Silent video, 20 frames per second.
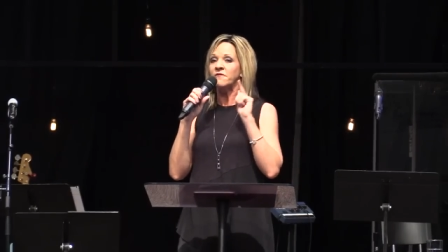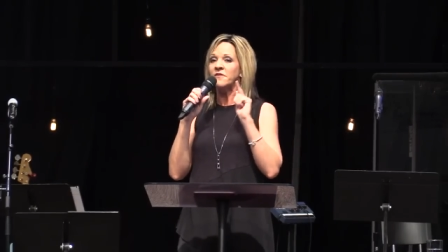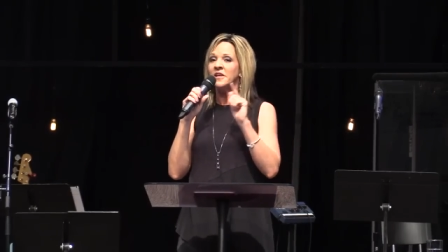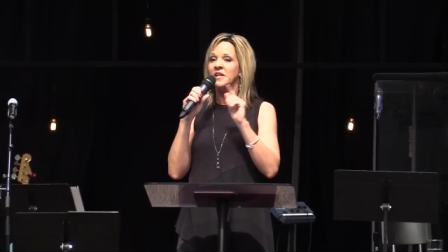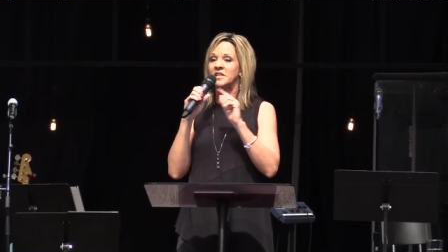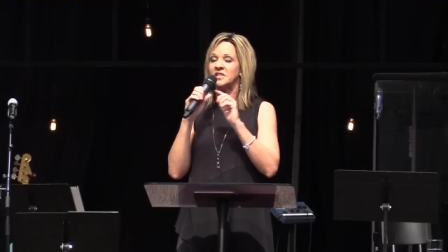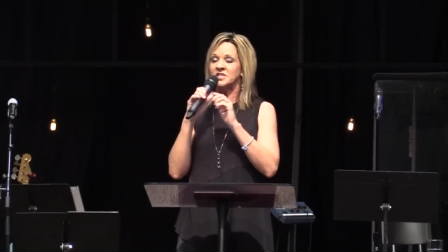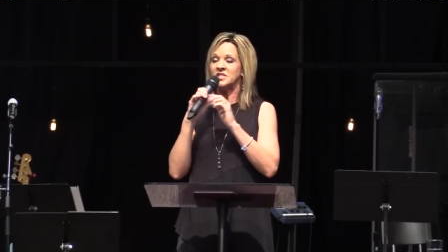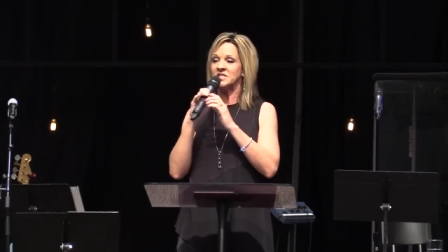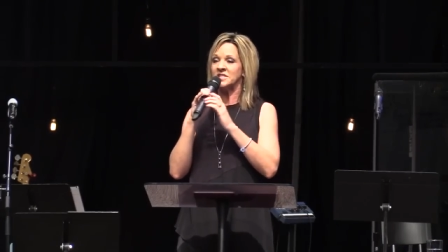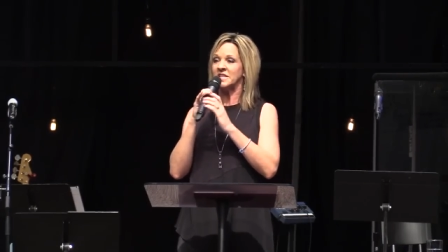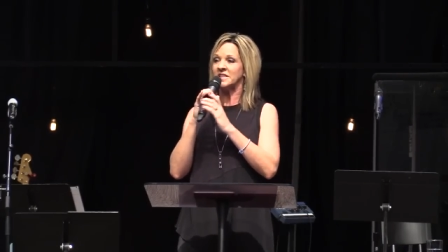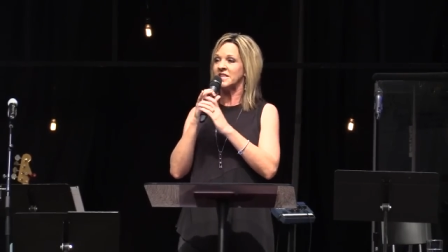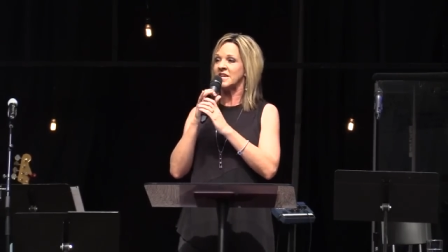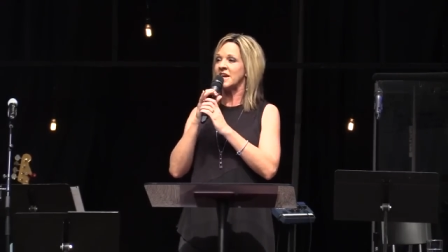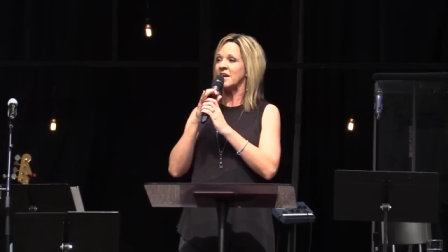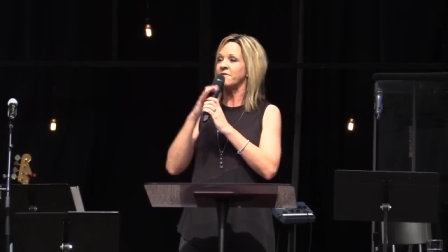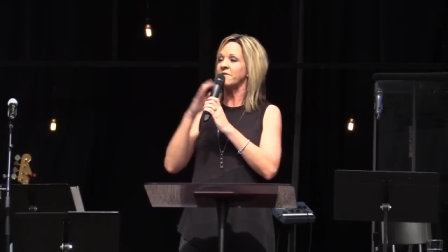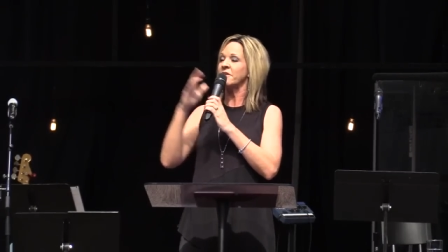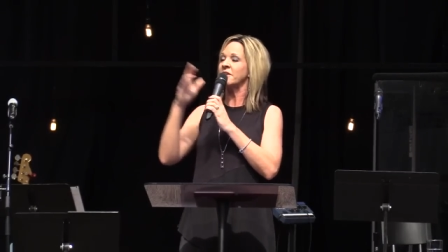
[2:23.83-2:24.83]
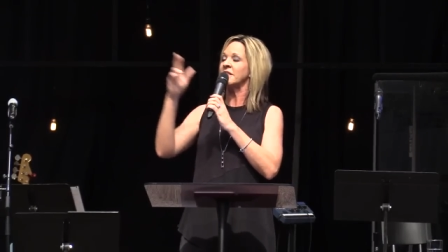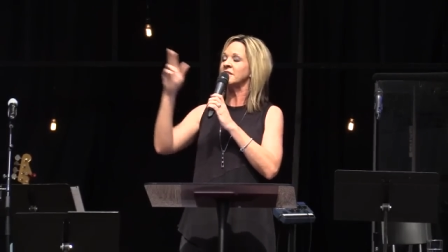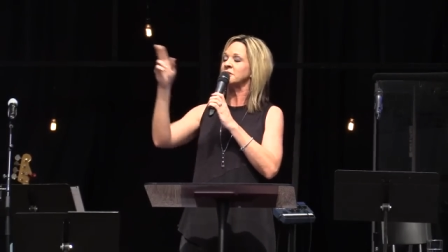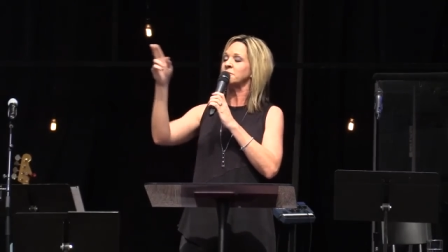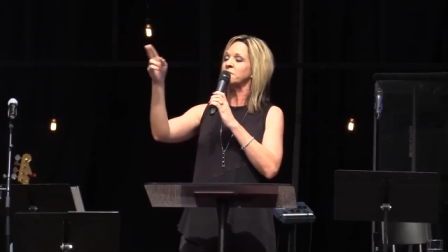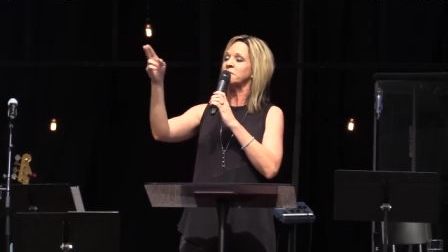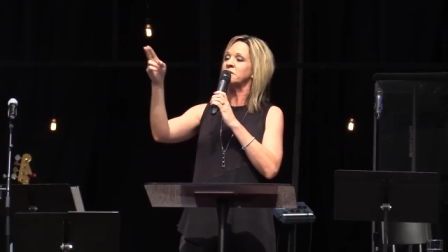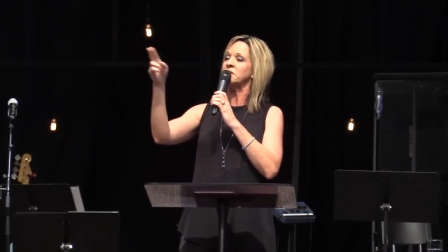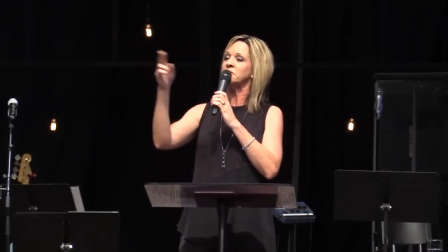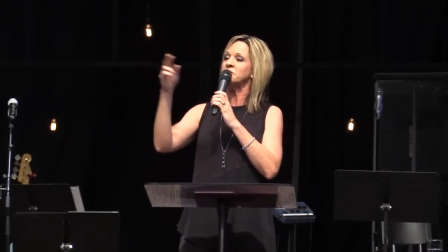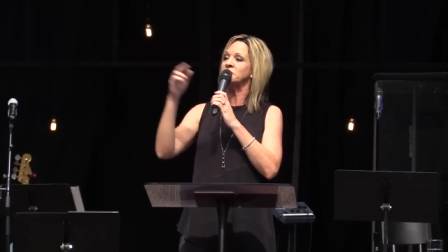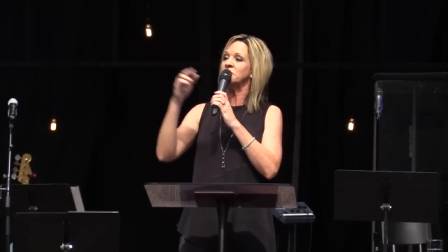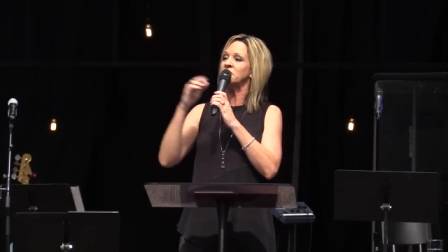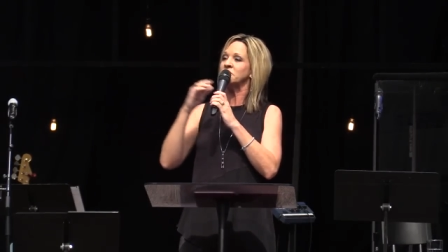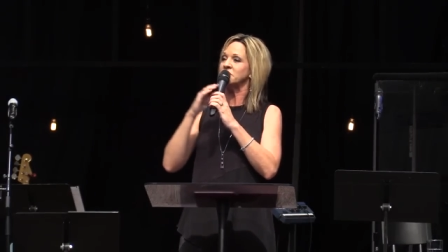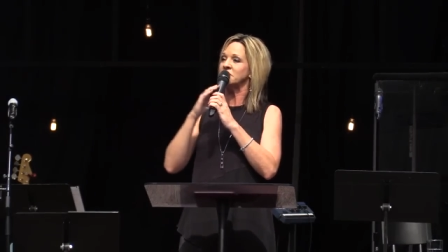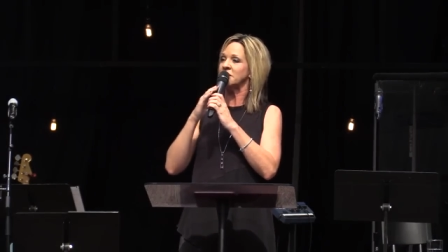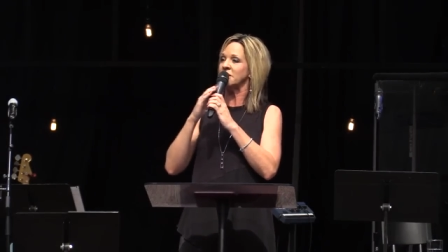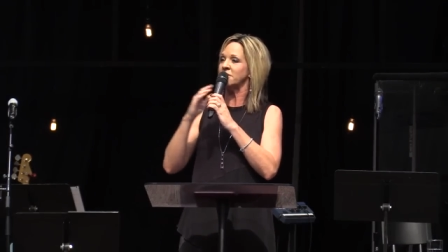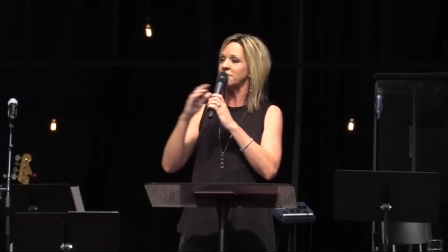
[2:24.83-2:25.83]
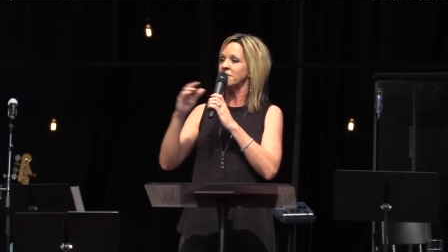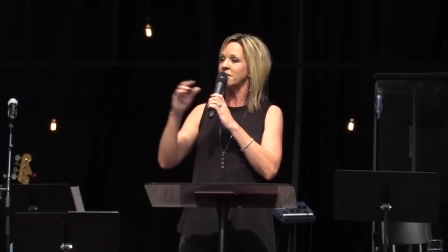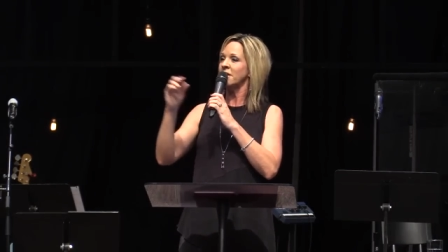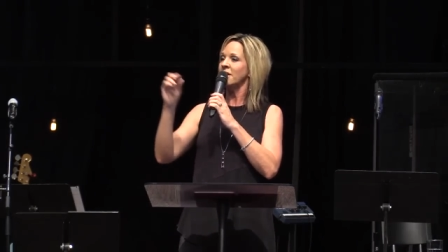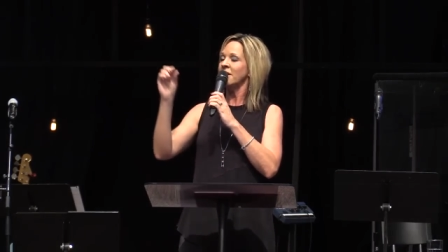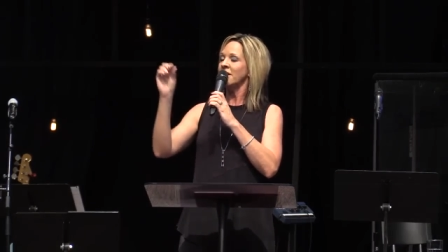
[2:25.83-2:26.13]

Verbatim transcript: finishes a thing i feel that's for you joseph